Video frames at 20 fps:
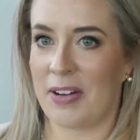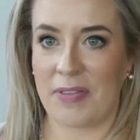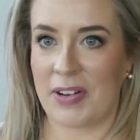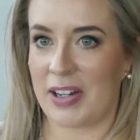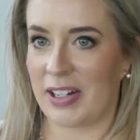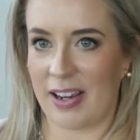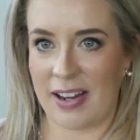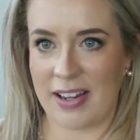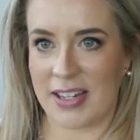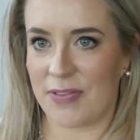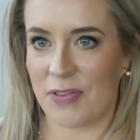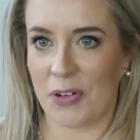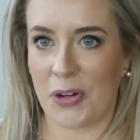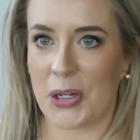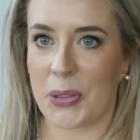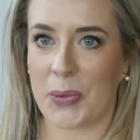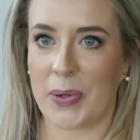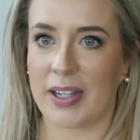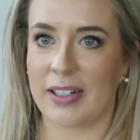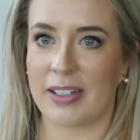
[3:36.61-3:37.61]
realised
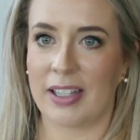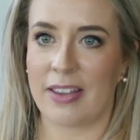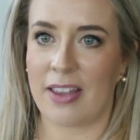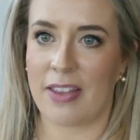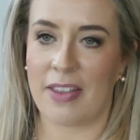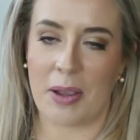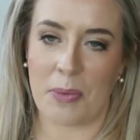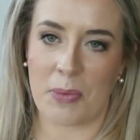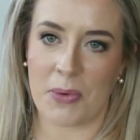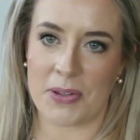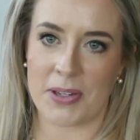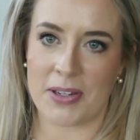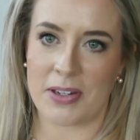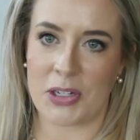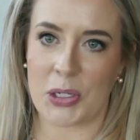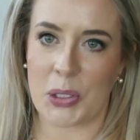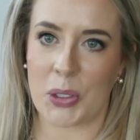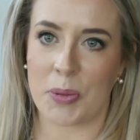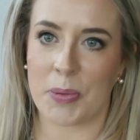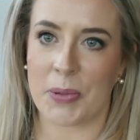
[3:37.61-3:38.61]
very quickly that
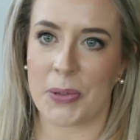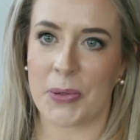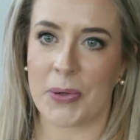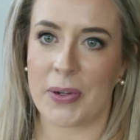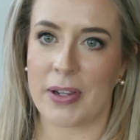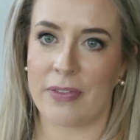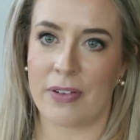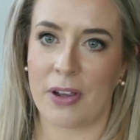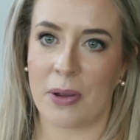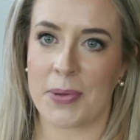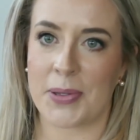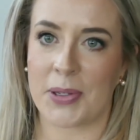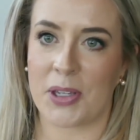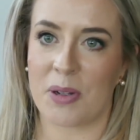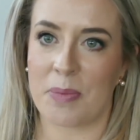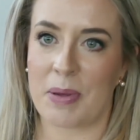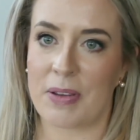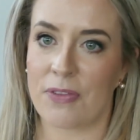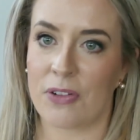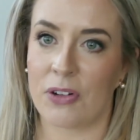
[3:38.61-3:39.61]
wasn't doable if I was going
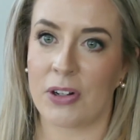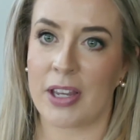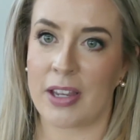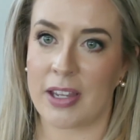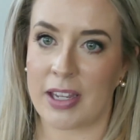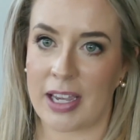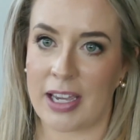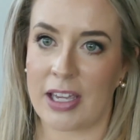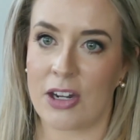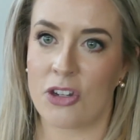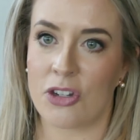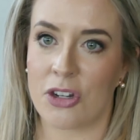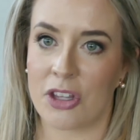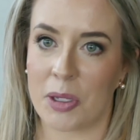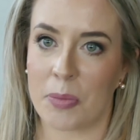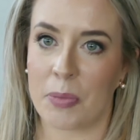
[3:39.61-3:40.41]
to be fully engaged in the